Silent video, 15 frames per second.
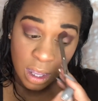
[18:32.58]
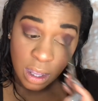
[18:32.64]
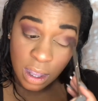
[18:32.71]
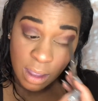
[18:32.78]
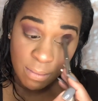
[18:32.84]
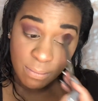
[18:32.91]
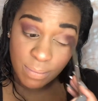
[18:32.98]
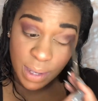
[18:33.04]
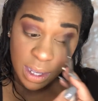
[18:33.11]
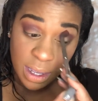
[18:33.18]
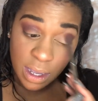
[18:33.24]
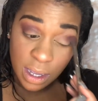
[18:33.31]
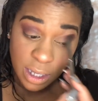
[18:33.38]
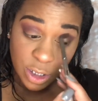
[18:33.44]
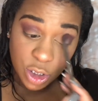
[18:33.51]
And
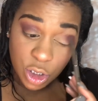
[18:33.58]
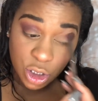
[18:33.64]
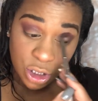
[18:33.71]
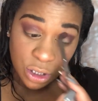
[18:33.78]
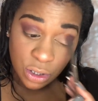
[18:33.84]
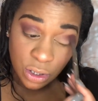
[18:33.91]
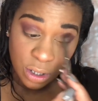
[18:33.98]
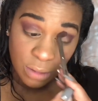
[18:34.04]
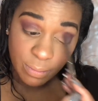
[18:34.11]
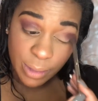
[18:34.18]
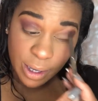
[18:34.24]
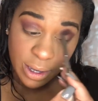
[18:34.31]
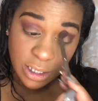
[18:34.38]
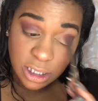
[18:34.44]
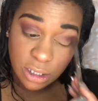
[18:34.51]
bitch,
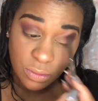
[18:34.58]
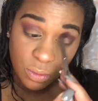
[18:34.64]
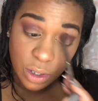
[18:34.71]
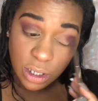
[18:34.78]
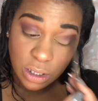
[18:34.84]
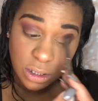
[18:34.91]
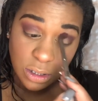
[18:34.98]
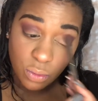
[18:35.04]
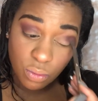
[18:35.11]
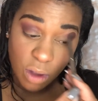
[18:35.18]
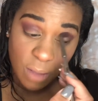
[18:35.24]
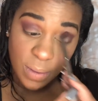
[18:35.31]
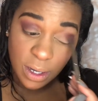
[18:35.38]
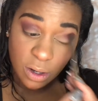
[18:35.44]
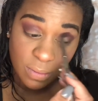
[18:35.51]
because it was
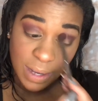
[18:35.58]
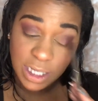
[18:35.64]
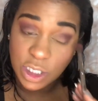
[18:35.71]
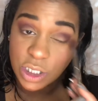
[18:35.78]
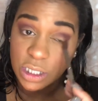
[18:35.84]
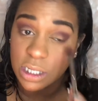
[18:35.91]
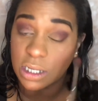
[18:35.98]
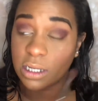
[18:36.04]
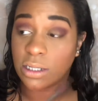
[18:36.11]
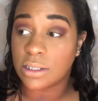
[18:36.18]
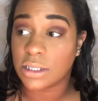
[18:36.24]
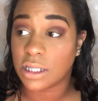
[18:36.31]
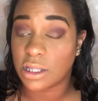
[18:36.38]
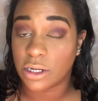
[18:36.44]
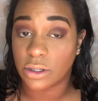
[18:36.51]
rubbing on my jeans,
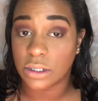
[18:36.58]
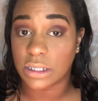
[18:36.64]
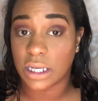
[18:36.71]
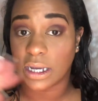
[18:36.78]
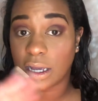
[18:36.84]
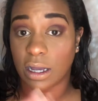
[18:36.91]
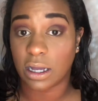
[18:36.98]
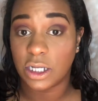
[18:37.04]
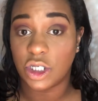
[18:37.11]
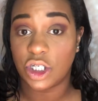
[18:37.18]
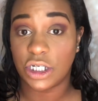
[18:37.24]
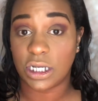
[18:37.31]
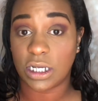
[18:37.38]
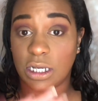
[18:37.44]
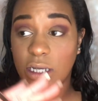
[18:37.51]
there's like a
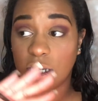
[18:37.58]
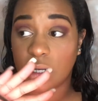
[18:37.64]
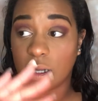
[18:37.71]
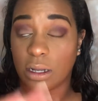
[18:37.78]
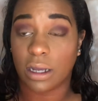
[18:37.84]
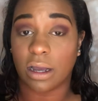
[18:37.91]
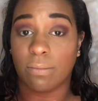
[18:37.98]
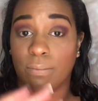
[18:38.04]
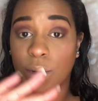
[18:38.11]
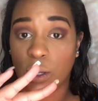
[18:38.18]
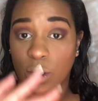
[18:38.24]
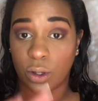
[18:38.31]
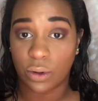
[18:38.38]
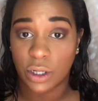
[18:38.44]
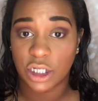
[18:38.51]
jean, like a
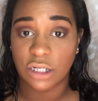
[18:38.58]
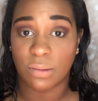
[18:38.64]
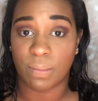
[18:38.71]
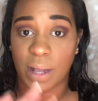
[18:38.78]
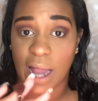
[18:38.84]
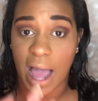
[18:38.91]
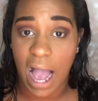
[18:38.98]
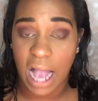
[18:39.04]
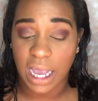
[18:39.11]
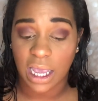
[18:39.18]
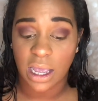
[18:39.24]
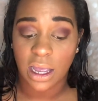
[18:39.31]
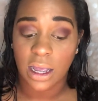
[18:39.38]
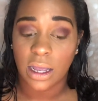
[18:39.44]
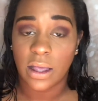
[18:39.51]
bluish black
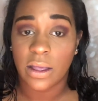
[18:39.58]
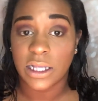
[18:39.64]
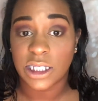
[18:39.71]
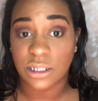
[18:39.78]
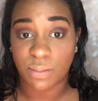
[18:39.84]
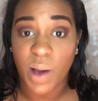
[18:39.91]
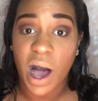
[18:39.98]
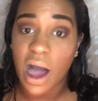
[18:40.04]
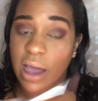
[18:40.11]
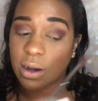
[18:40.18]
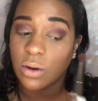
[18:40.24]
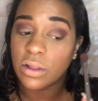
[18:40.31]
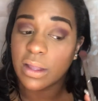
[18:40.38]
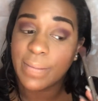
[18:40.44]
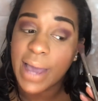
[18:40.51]
spot
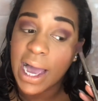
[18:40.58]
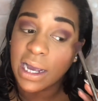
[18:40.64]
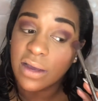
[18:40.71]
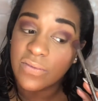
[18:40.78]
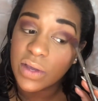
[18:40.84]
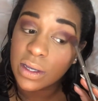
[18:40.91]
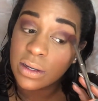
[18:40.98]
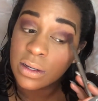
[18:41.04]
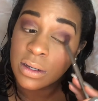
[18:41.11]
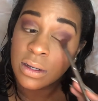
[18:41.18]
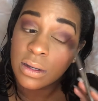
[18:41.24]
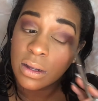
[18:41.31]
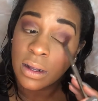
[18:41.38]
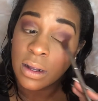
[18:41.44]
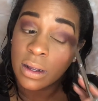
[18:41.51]
on the back of it
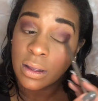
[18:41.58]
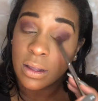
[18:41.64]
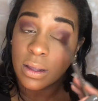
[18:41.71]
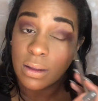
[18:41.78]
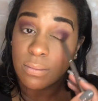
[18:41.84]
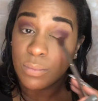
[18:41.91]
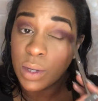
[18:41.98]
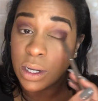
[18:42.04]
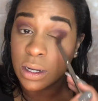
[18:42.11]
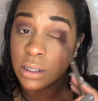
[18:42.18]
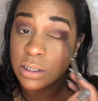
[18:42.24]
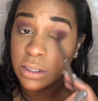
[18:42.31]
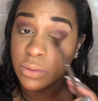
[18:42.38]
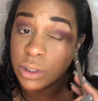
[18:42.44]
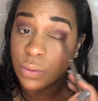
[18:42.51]

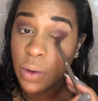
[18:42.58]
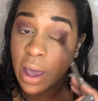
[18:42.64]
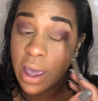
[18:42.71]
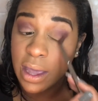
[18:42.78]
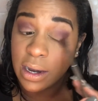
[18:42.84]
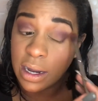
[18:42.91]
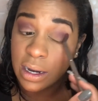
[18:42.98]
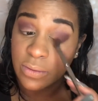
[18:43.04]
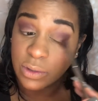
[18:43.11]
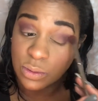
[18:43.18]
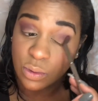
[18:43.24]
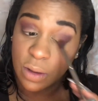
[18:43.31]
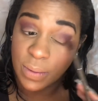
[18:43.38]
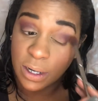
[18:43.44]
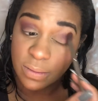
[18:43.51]
because it was wet and it was
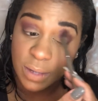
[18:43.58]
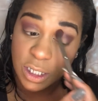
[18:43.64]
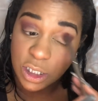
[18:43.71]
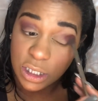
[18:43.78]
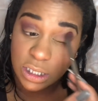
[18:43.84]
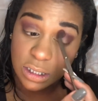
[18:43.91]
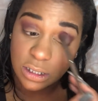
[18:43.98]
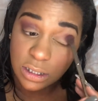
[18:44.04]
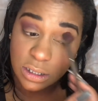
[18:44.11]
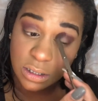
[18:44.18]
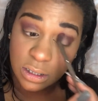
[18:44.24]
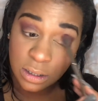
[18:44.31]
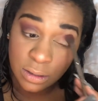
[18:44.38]
rubbing on my jeans.